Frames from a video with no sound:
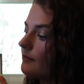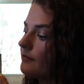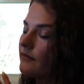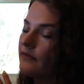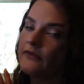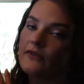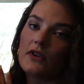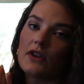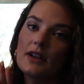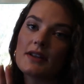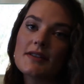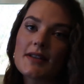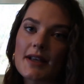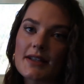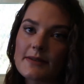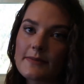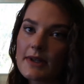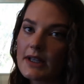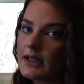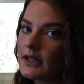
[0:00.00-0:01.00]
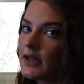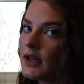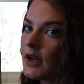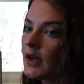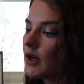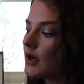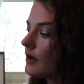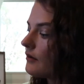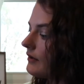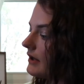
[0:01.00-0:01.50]
full assessment
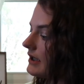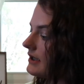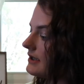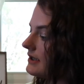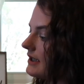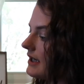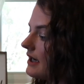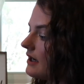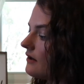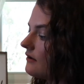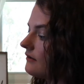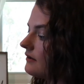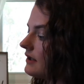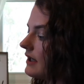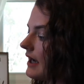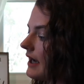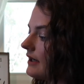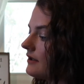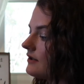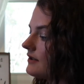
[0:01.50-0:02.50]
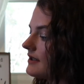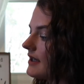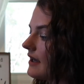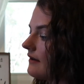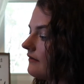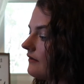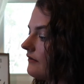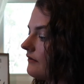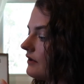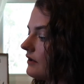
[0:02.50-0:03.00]
written down. I just
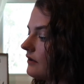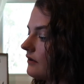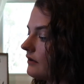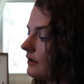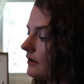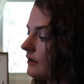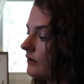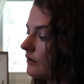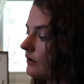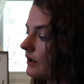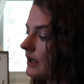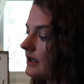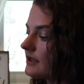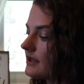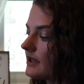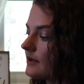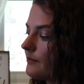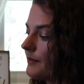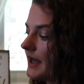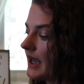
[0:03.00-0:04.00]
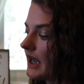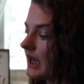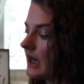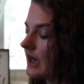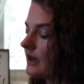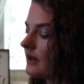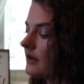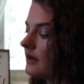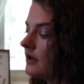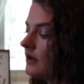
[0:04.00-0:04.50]
have if they're alert and oriented,
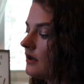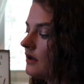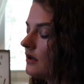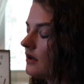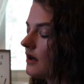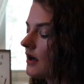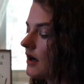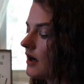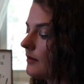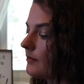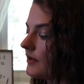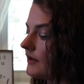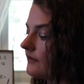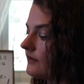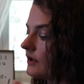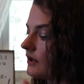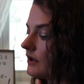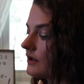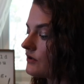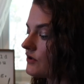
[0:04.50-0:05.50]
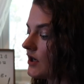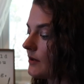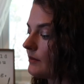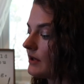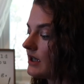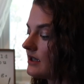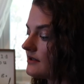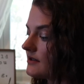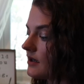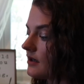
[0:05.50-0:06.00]
pain, if their
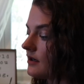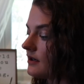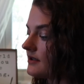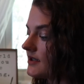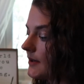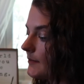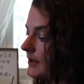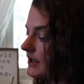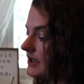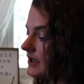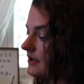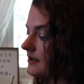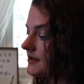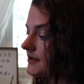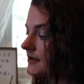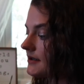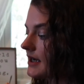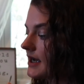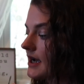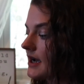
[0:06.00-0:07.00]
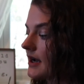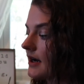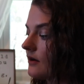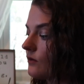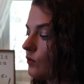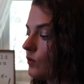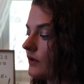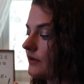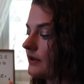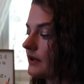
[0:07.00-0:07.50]
extremities are edematous or not,
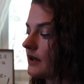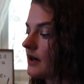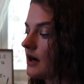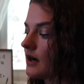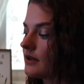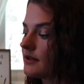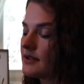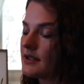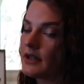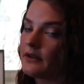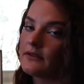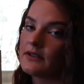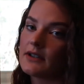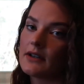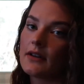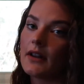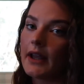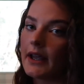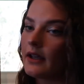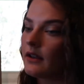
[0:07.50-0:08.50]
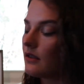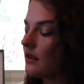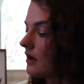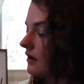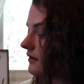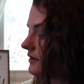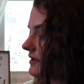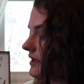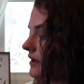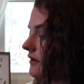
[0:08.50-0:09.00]
what their heart sounds are like,
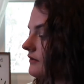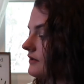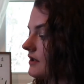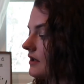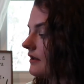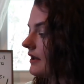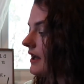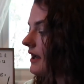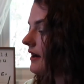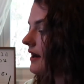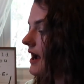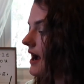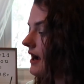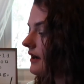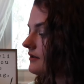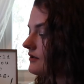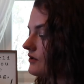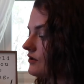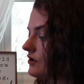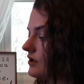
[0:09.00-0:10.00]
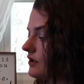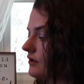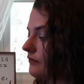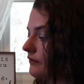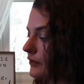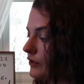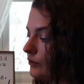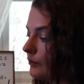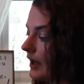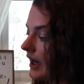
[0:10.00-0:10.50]
lung sounds, are they on oxygen,
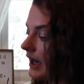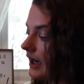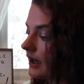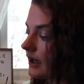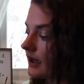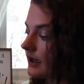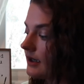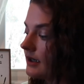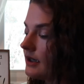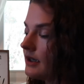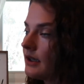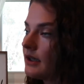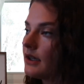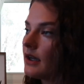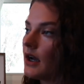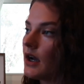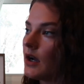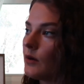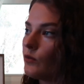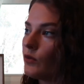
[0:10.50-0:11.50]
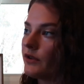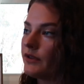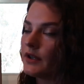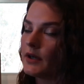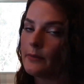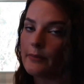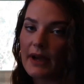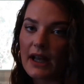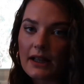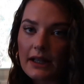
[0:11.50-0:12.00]
room air, what
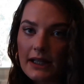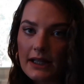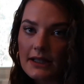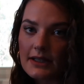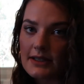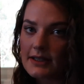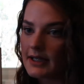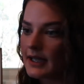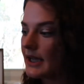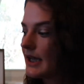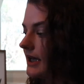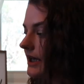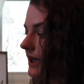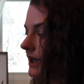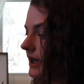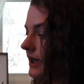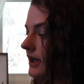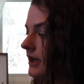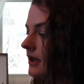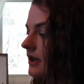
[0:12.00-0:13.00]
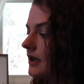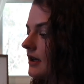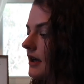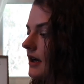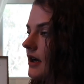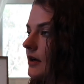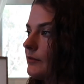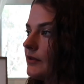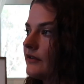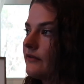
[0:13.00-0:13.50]
their belly is like,
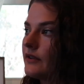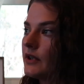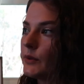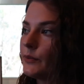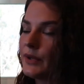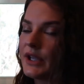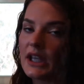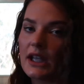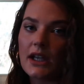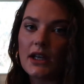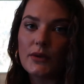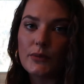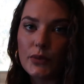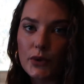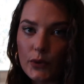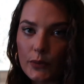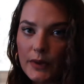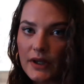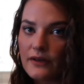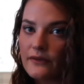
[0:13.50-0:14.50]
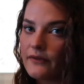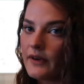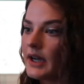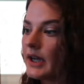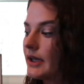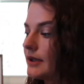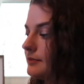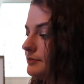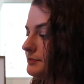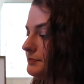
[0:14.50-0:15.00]
if they're peeing, pooping
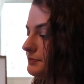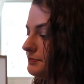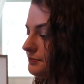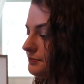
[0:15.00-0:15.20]
fine,